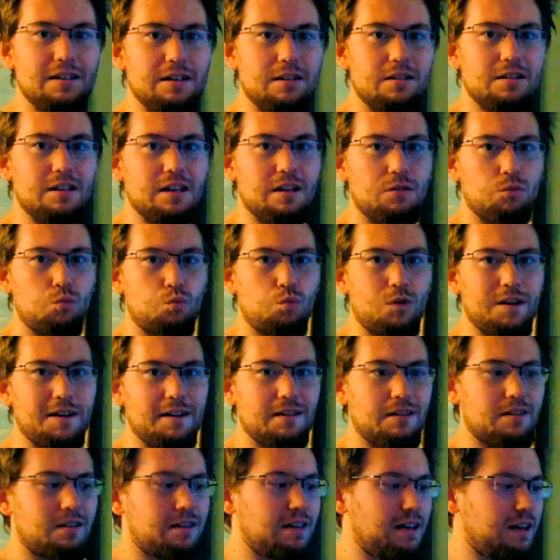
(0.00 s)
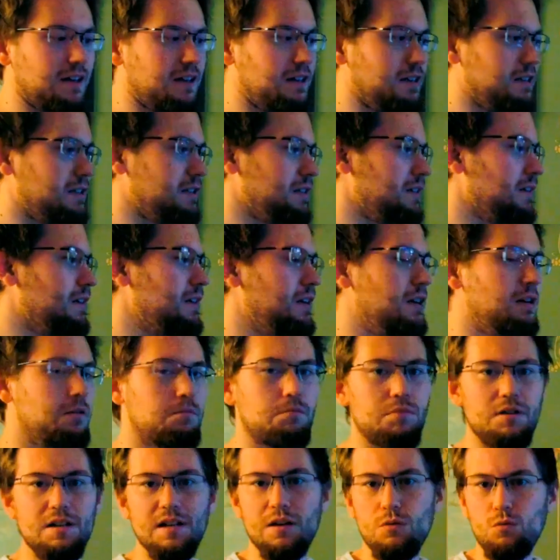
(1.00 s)
this at 1 second,
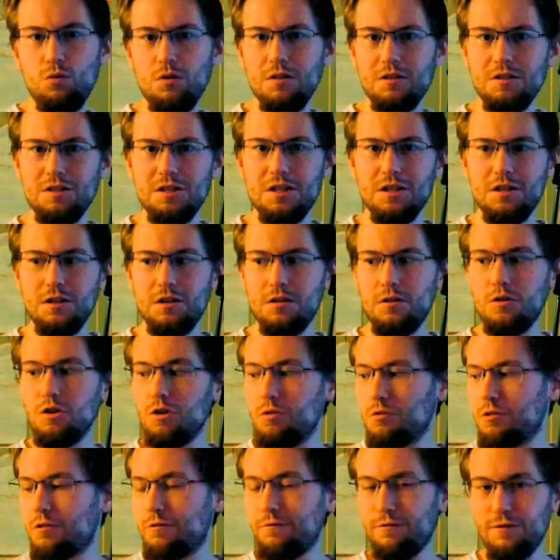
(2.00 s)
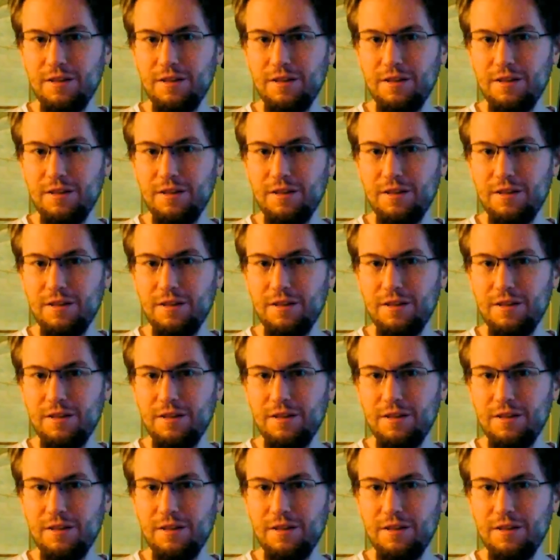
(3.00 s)
but I want to use